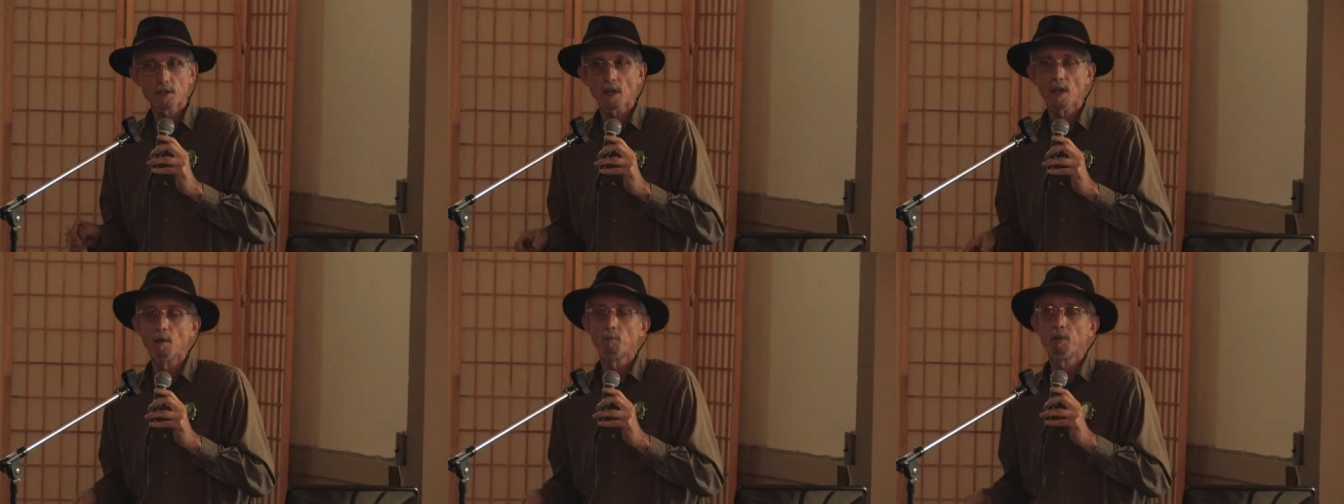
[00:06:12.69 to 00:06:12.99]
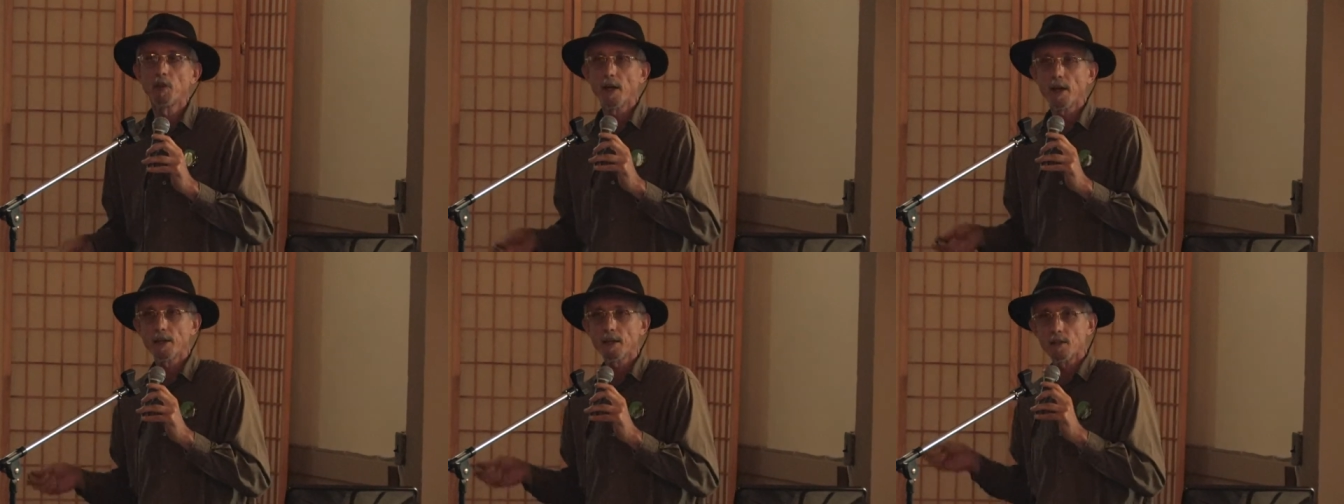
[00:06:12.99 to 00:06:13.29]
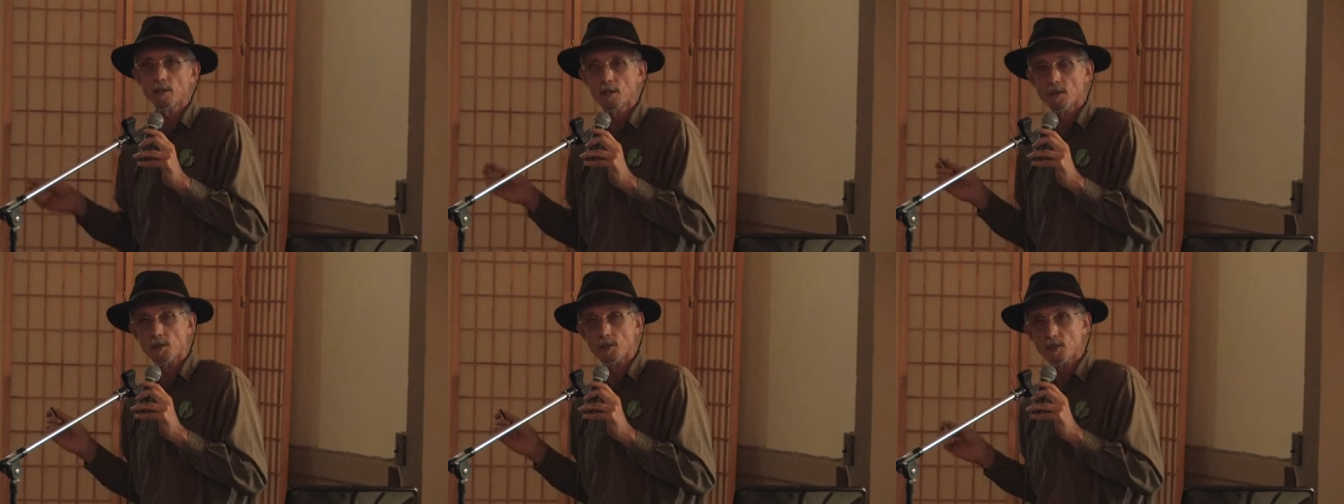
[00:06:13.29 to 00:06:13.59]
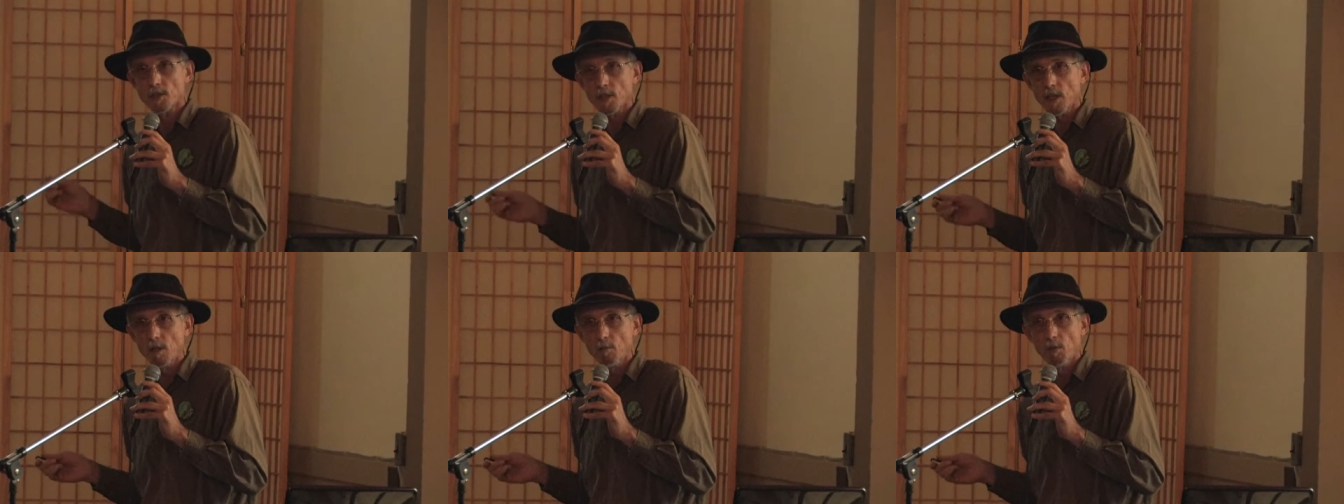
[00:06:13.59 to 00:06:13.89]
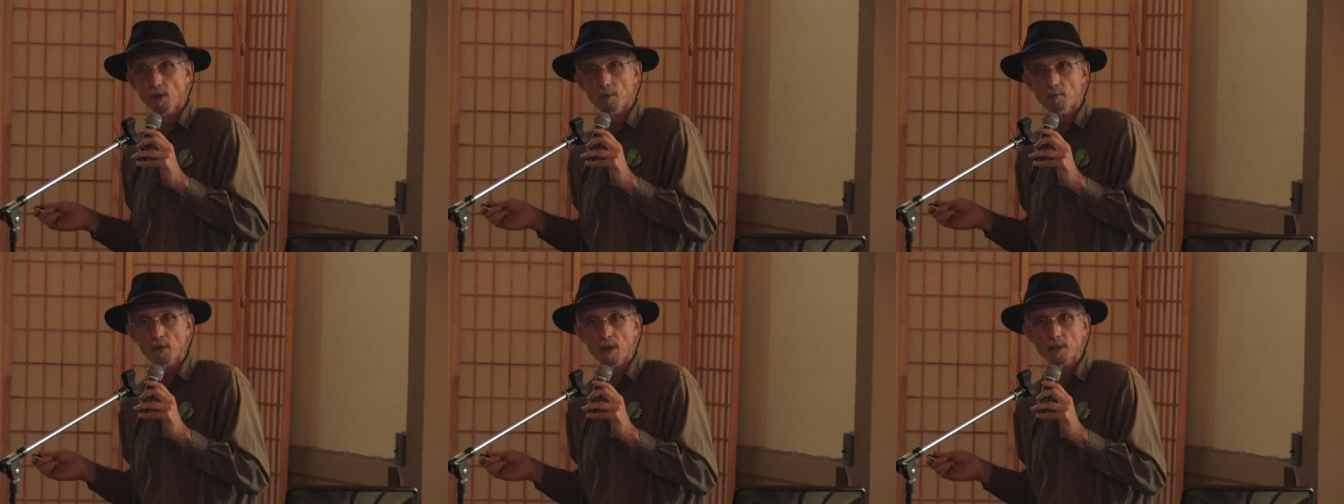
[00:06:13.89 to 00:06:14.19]
I applied it to the
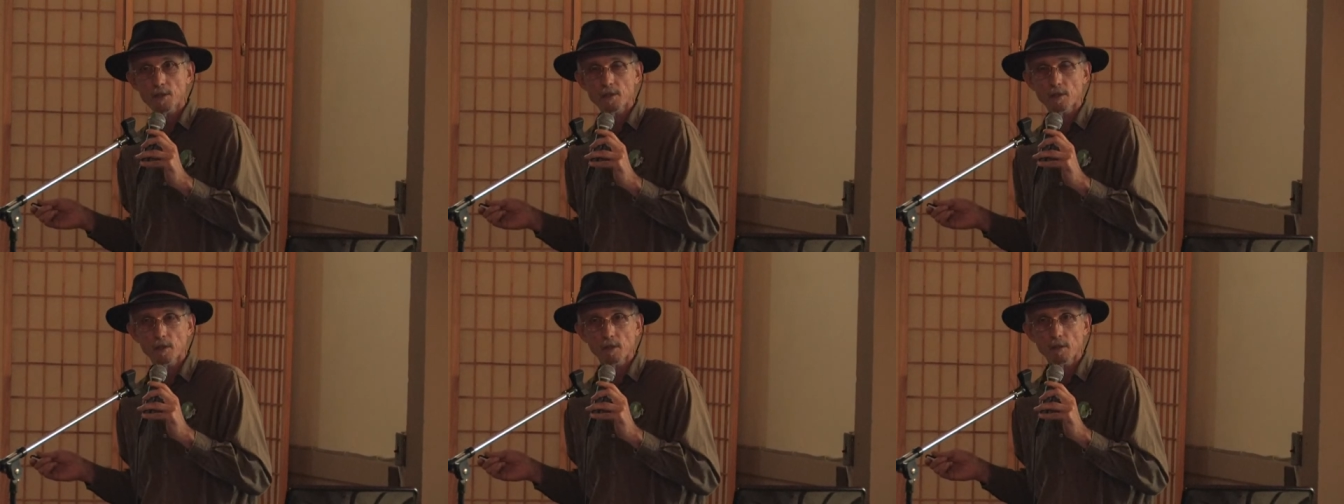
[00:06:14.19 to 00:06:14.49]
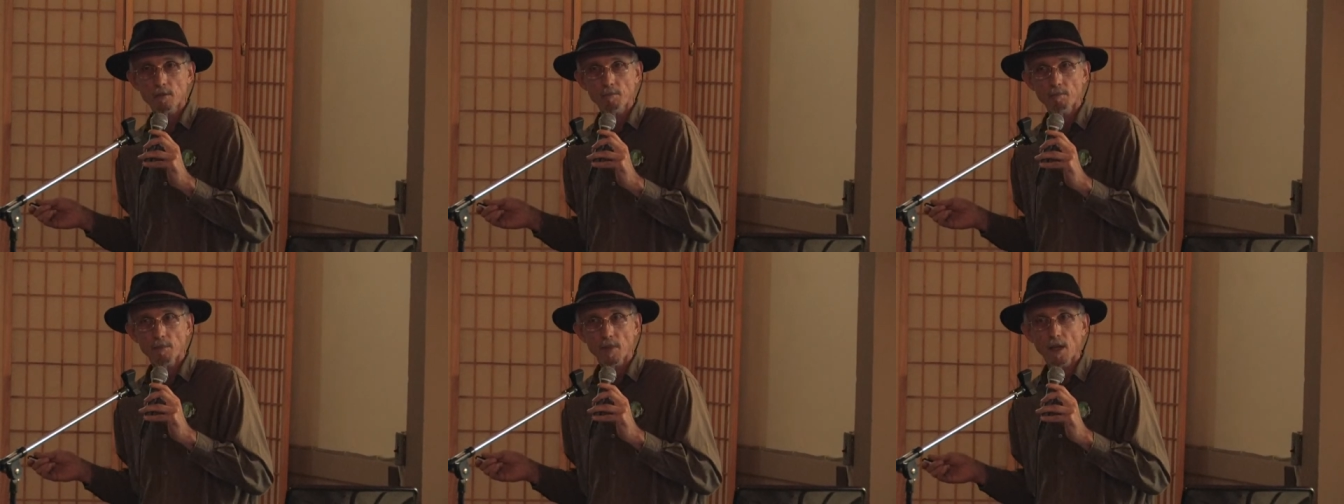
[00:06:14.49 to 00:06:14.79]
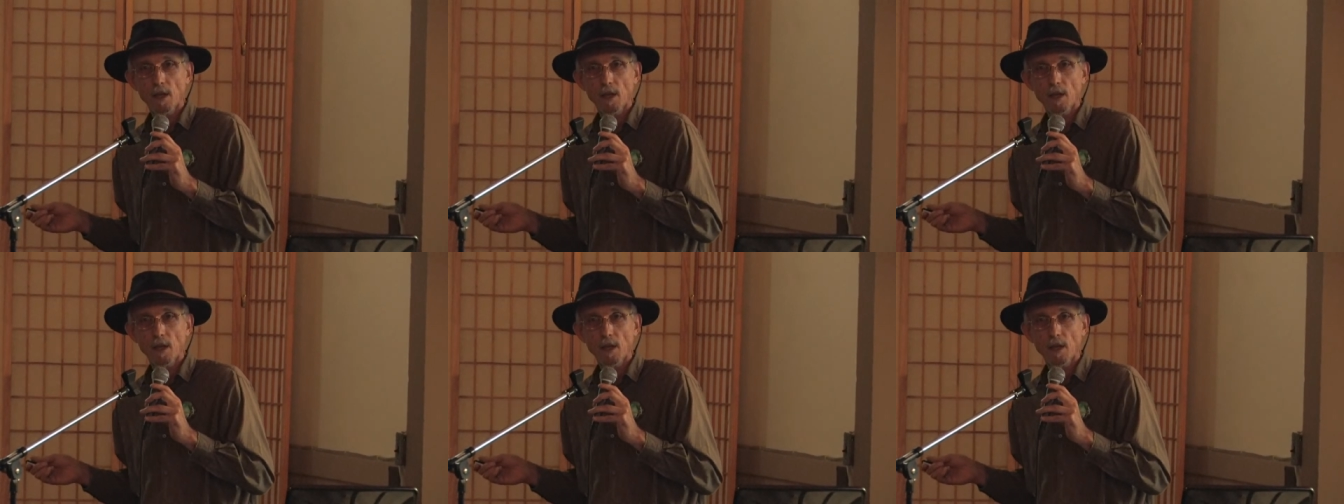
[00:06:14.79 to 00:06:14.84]
zebra mussel,